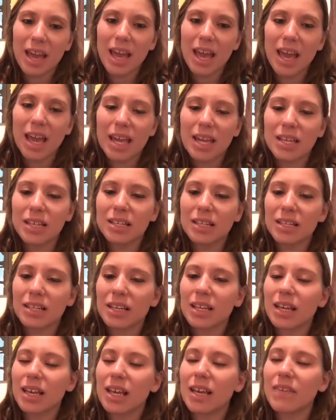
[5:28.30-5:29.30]
And
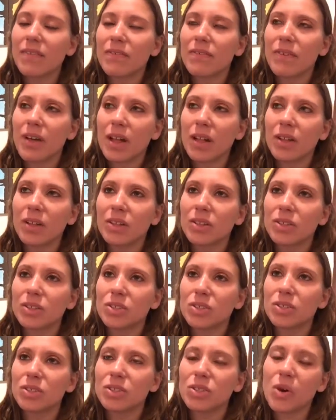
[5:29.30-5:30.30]
it felt
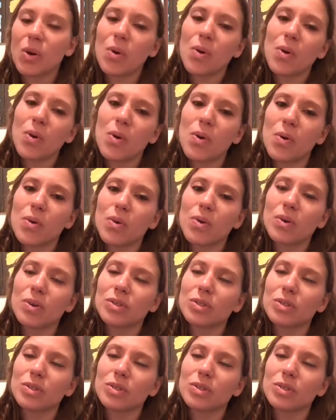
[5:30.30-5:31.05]
so,